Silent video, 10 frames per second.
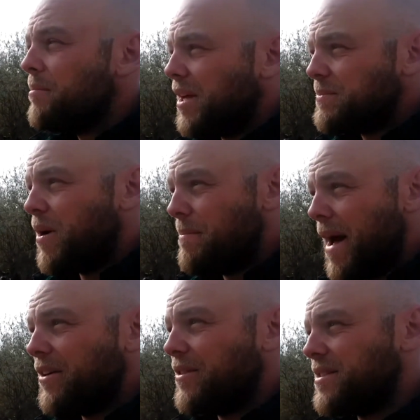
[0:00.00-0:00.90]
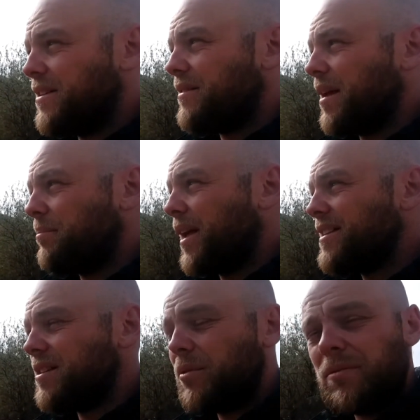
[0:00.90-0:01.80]
Plus, my battery's there at that
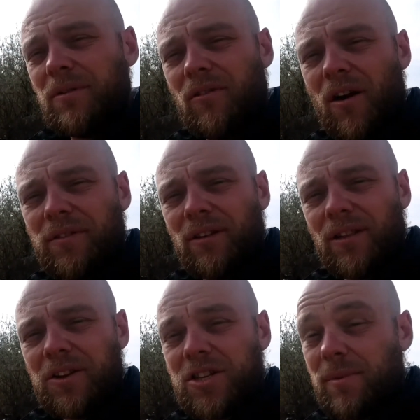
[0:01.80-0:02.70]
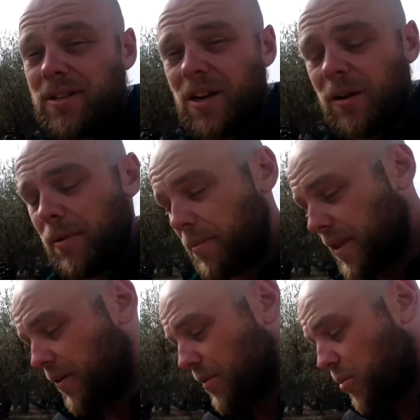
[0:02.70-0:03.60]
place. I'm going to be arriving there at lunchtime. I told him I'll be
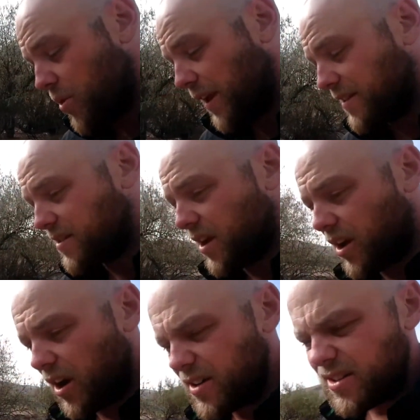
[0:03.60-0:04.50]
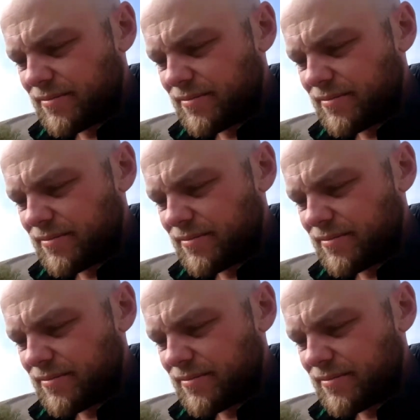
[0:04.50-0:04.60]
there in the morning. So I